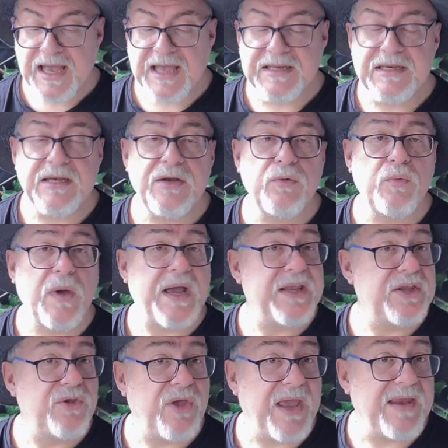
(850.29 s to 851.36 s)
and in a way
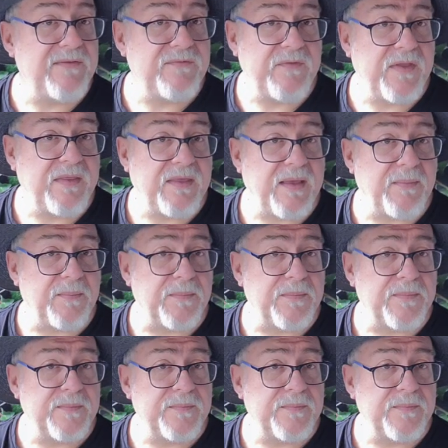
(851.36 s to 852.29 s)
you envy them.